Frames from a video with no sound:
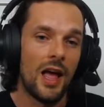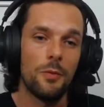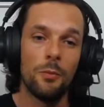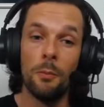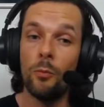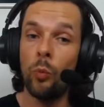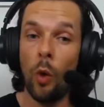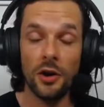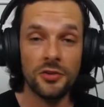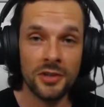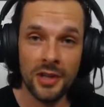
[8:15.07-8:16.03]

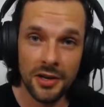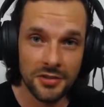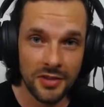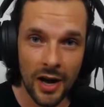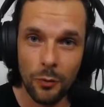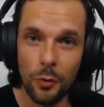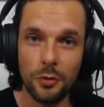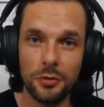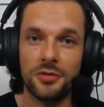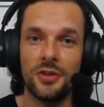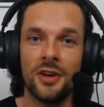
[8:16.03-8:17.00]
watch a lot of Star
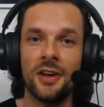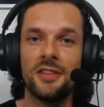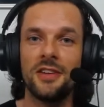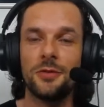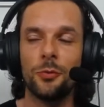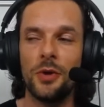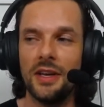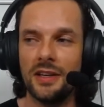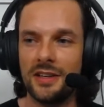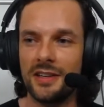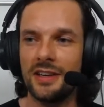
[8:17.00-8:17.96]
Wars this
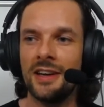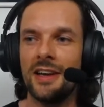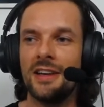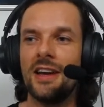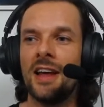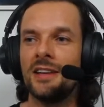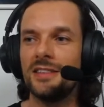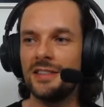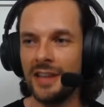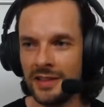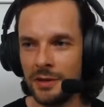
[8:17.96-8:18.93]
week, and
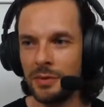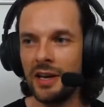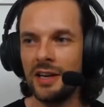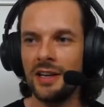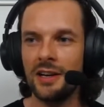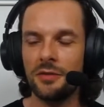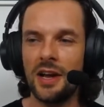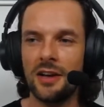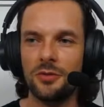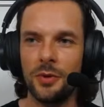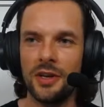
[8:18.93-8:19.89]
at the beginning of
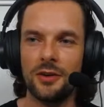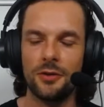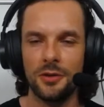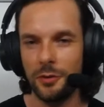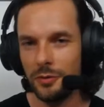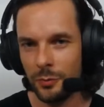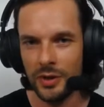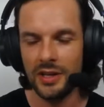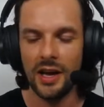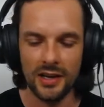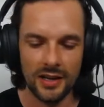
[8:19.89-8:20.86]
next week, or the
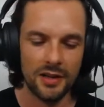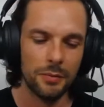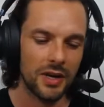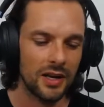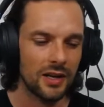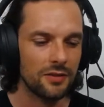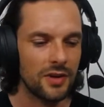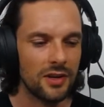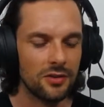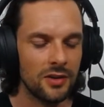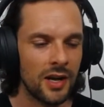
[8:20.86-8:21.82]
weekend and the beginning of
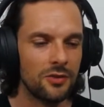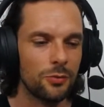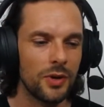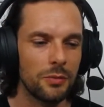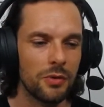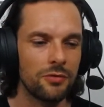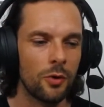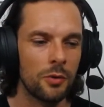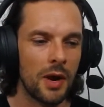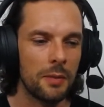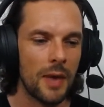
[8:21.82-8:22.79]
next week before
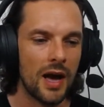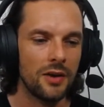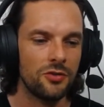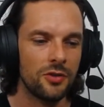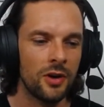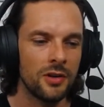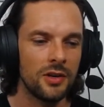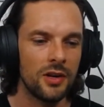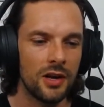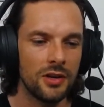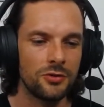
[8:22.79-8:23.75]
my match
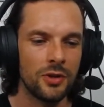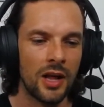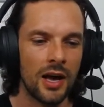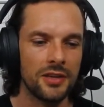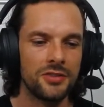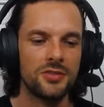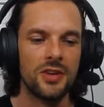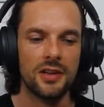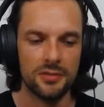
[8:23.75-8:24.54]
on July 6th.